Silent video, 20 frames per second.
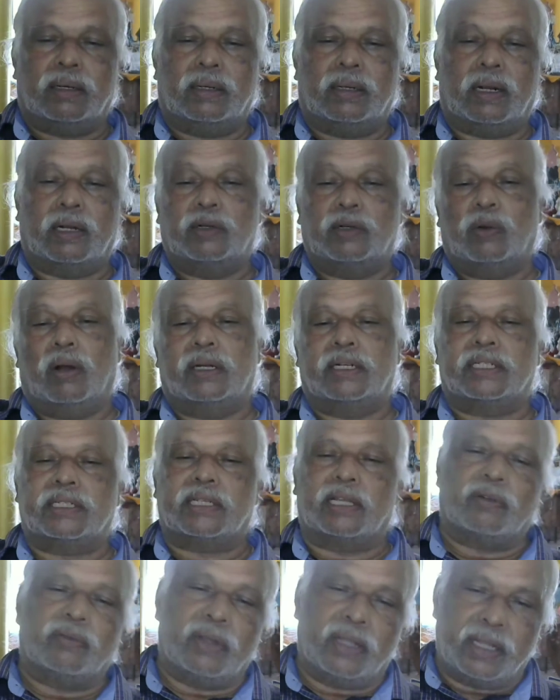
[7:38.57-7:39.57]
advanced
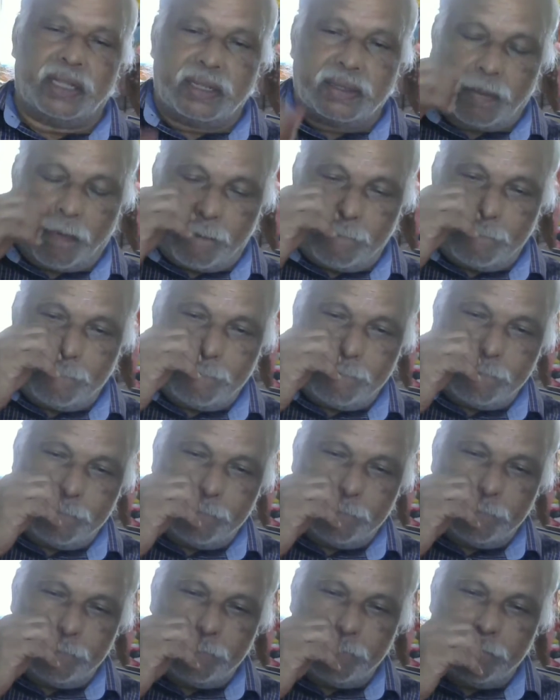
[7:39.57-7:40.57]
surveying
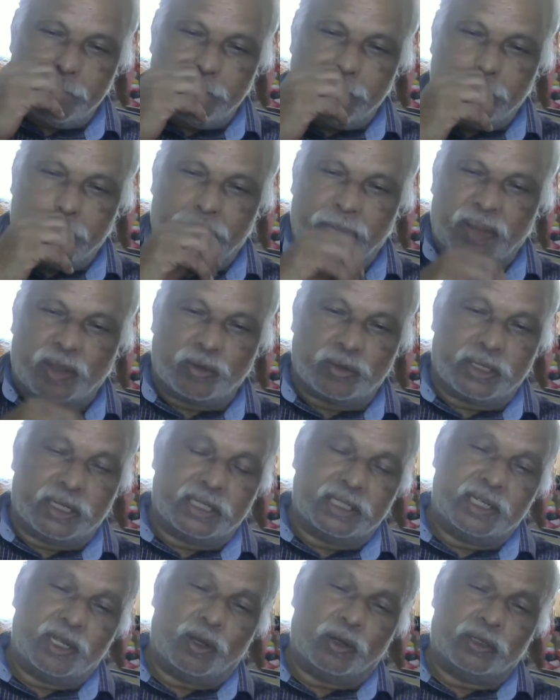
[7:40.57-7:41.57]
using
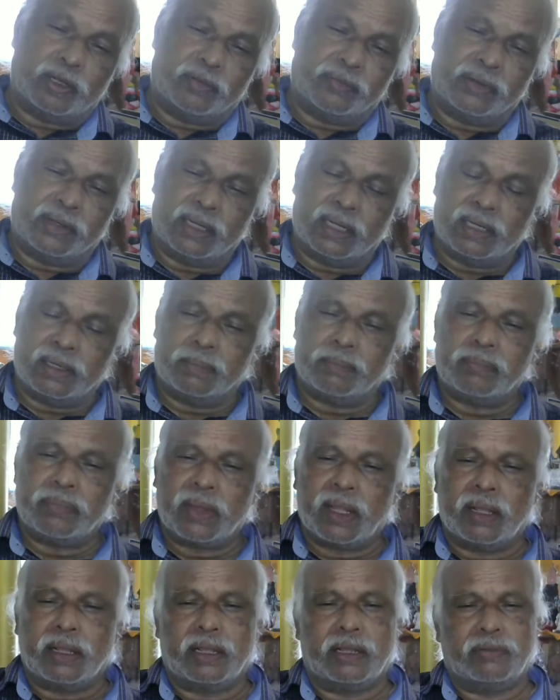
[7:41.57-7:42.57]
geographical
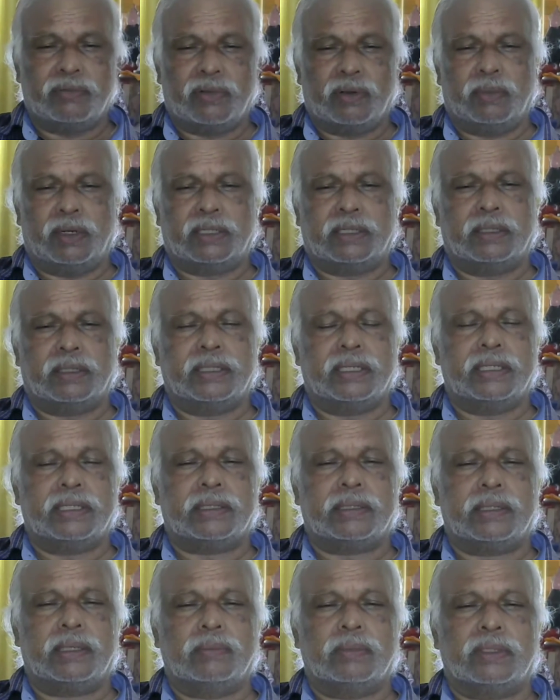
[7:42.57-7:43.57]
information
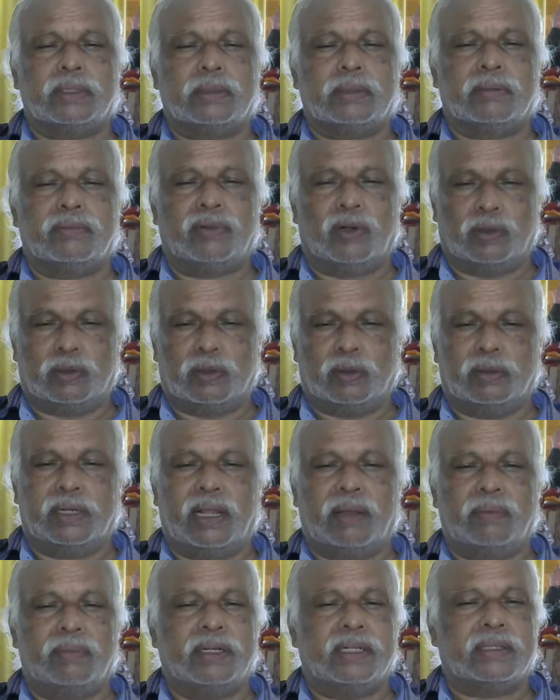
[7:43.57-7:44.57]
systems,
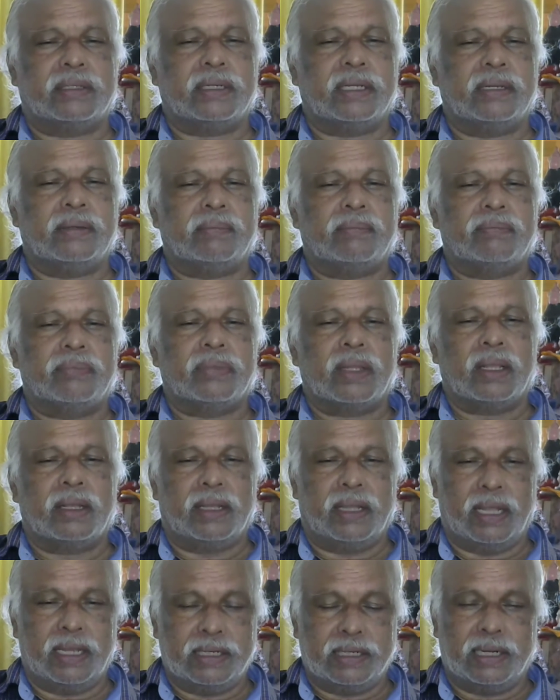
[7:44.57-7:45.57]
photogrammetry,
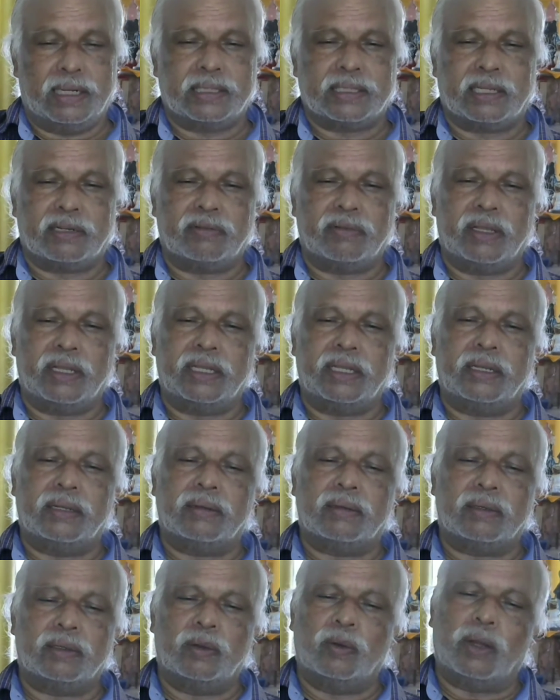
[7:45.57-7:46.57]
aerial surveying.
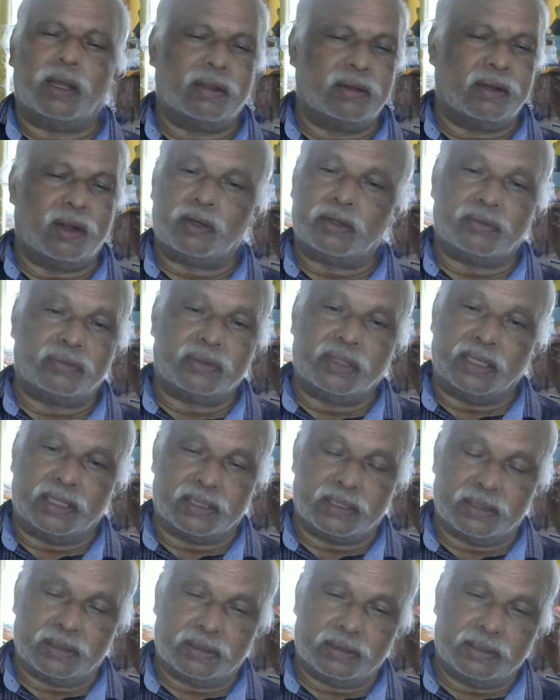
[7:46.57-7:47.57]
You have a lot of
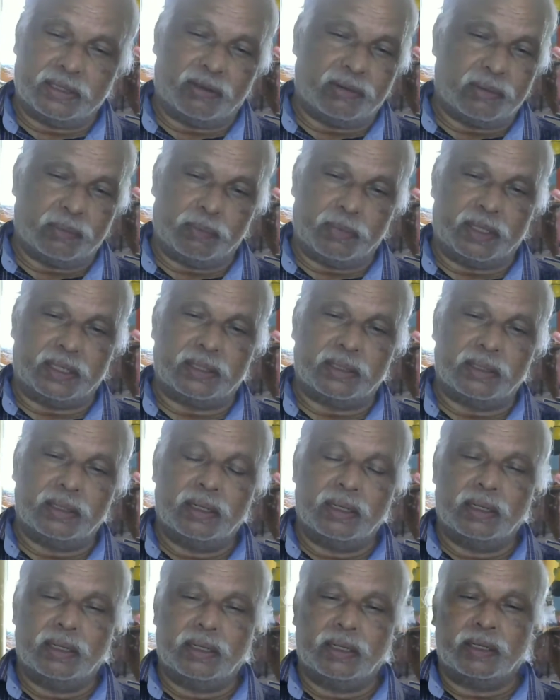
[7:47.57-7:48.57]
things, development
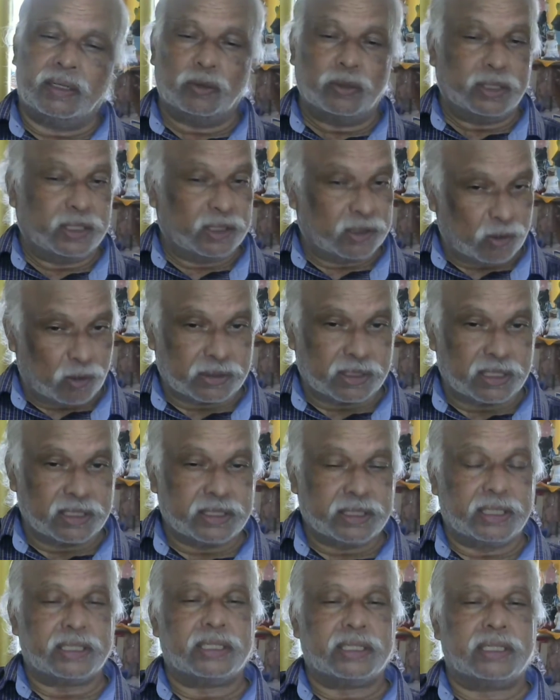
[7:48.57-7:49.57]
using total
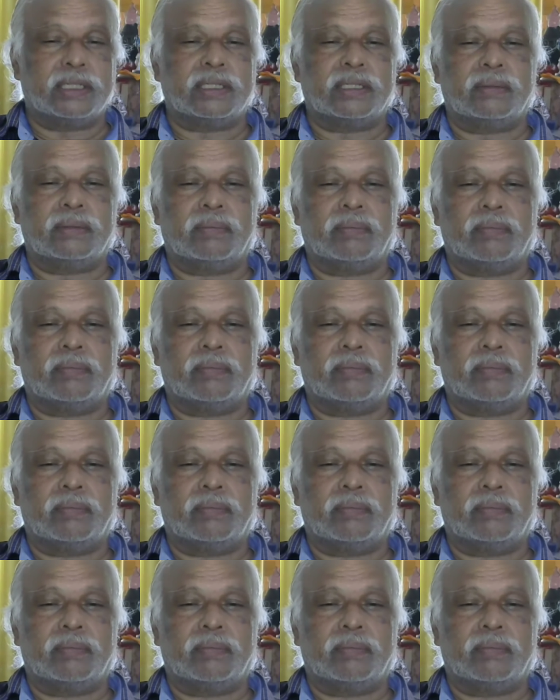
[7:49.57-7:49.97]
stations.